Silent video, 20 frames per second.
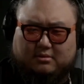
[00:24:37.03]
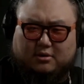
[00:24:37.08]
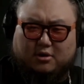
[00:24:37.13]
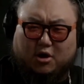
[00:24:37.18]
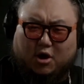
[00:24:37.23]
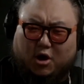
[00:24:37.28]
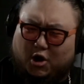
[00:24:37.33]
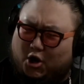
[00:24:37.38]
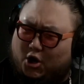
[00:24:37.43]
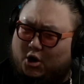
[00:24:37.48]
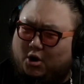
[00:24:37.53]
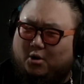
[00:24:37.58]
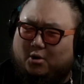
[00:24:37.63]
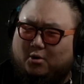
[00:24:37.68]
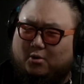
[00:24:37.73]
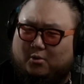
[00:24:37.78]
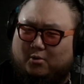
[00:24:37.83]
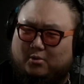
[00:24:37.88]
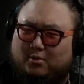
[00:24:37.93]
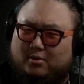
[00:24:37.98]

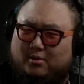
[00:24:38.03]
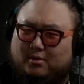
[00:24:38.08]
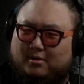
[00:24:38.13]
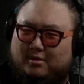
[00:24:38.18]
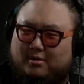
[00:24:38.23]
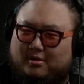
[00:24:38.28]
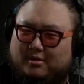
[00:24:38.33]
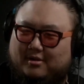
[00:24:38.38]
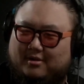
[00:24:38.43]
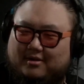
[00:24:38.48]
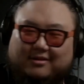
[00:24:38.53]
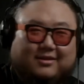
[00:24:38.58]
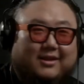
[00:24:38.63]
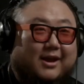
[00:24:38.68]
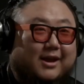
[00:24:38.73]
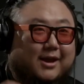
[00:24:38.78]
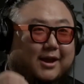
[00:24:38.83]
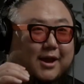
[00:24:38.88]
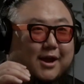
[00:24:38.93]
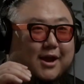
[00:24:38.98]
oh,
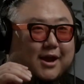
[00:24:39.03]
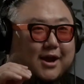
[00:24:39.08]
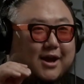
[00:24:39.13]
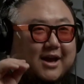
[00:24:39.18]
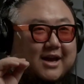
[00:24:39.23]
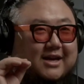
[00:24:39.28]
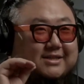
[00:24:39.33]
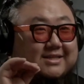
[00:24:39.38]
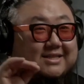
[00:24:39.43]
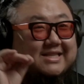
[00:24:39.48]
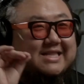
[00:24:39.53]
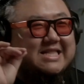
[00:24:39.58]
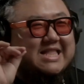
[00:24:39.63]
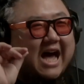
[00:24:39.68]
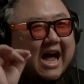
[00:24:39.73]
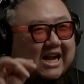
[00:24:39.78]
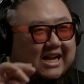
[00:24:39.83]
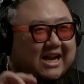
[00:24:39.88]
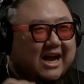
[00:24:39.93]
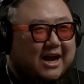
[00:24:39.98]
like, it's
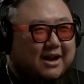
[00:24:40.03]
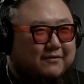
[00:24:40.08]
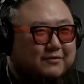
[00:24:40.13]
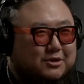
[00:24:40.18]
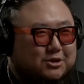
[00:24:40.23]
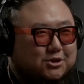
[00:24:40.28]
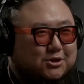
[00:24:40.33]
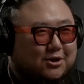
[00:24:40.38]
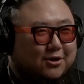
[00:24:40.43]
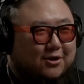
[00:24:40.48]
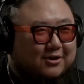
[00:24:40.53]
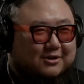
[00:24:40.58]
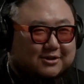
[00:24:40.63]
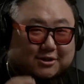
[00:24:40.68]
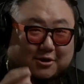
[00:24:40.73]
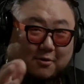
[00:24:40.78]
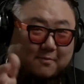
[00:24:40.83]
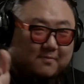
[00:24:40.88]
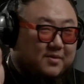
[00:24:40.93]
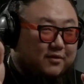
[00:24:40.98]
that kind of a song.
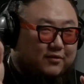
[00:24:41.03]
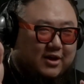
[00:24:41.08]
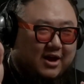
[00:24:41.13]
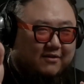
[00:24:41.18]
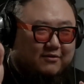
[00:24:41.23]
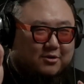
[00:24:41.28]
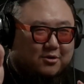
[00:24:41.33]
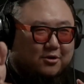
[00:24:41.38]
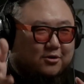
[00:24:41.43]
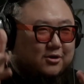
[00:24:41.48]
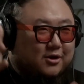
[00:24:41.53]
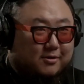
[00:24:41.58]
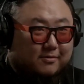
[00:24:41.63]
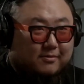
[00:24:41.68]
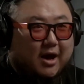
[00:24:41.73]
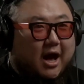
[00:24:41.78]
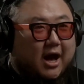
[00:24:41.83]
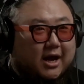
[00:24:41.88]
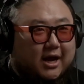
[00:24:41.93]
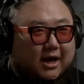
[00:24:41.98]
So if you haven't heard it,
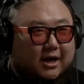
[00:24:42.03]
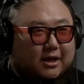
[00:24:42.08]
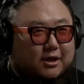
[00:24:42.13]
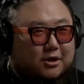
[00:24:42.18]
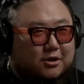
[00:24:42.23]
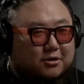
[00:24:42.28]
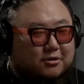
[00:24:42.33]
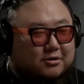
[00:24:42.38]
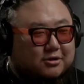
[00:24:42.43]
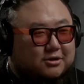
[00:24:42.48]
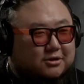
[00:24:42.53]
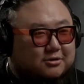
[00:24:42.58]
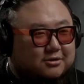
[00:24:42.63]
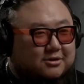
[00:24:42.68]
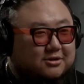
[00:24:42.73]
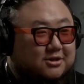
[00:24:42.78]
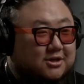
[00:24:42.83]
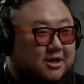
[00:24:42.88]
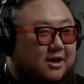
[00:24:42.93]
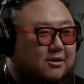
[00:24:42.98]
I highly encourage you to
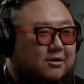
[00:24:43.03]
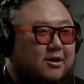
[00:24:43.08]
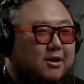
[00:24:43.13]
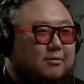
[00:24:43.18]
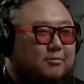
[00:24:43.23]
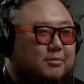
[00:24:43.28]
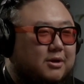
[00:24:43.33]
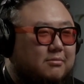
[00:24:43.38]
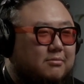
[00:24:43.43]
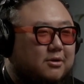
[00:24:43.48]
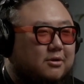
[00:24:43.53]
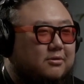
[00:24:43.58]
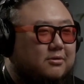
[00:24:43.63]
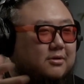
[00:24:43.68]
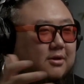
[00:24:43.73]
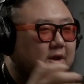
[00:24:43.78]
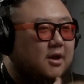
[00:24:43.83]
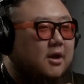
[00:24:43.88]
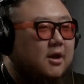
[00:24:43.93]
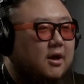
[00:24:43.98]
check out Airplane Mode.
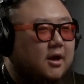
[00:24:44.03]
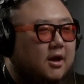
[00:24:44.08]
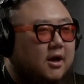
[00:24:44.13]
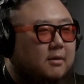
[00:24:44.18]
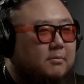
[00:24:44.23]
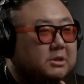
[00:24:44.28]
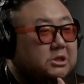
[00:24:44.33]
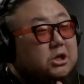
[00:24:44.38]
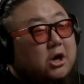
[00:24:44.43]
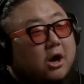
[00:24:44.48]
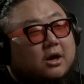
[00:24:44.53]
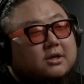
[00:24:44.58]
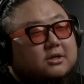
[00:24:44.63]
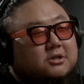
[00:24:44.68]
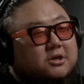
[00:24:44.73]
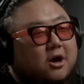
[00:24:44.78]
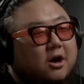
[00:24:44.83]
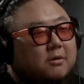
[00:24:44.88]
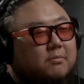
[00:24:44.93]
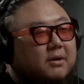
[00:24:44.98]
But Talk and
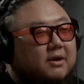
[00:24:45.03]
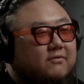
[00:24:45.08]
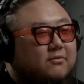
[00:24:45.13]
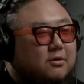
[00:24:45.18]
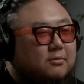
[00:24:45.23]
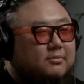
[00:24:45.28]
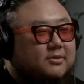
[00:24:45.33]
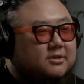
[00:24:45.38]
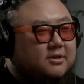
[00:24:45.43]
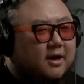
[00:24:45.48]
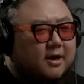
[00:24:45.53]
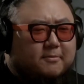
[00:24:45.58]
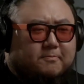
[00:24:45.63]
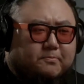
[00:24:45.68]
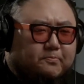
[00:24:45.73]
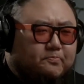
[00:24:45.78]
Talk by Promise9,